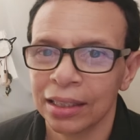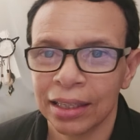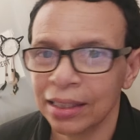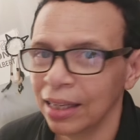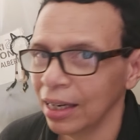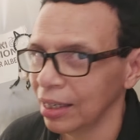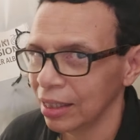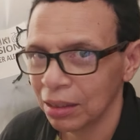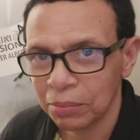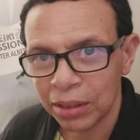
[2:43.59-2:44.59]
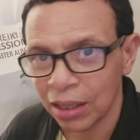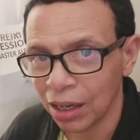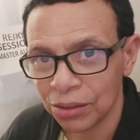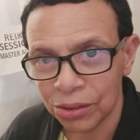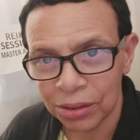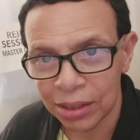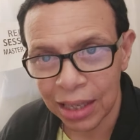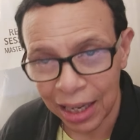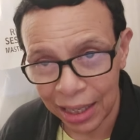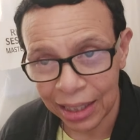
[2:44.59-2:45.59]
they're not gonna be on your
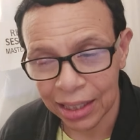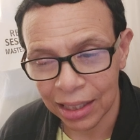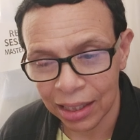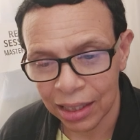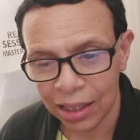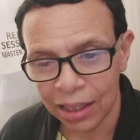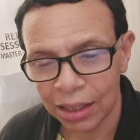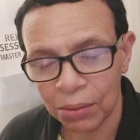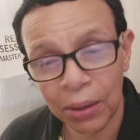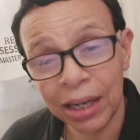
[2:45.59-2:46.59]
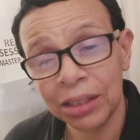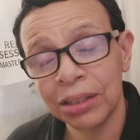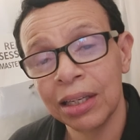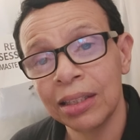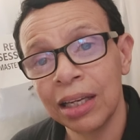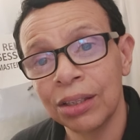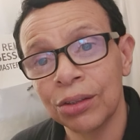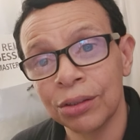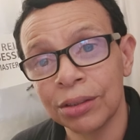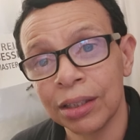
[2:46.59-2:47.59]
side. Why should they take
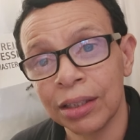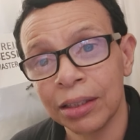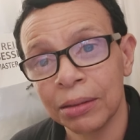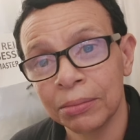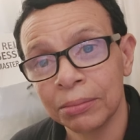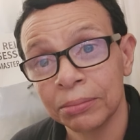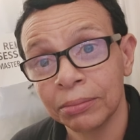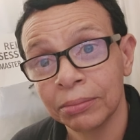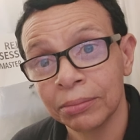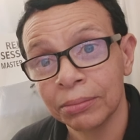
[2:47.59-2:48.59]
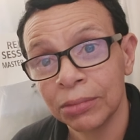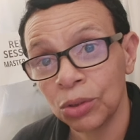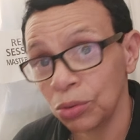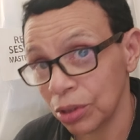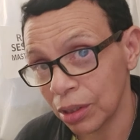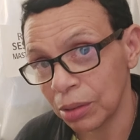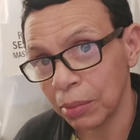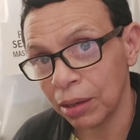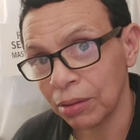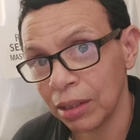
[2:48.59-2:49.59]
your side? You just
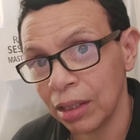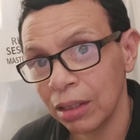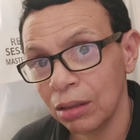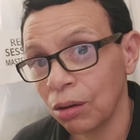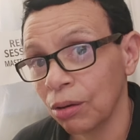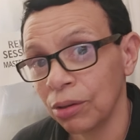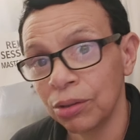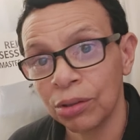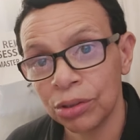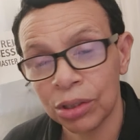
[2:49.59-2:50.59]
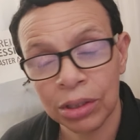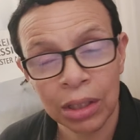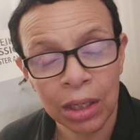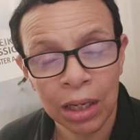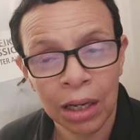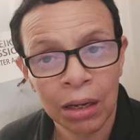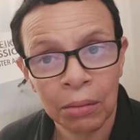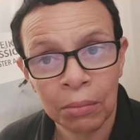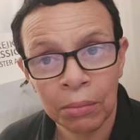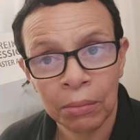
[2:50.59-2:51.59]
married in, or you're just
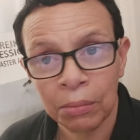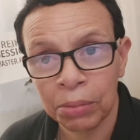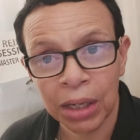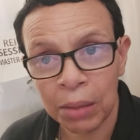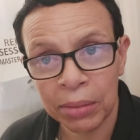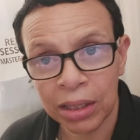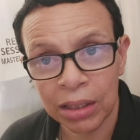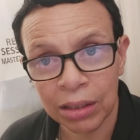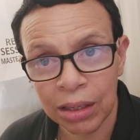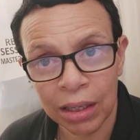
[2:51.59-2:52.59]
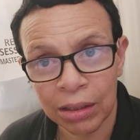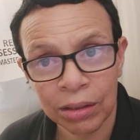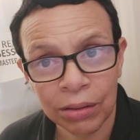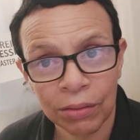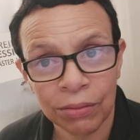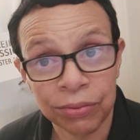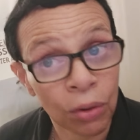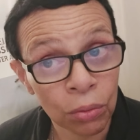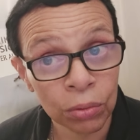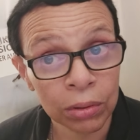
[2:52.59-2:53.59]
coming into that
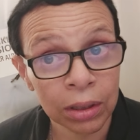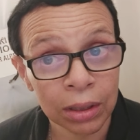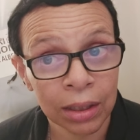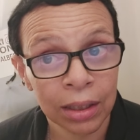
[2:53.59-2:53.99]
fold.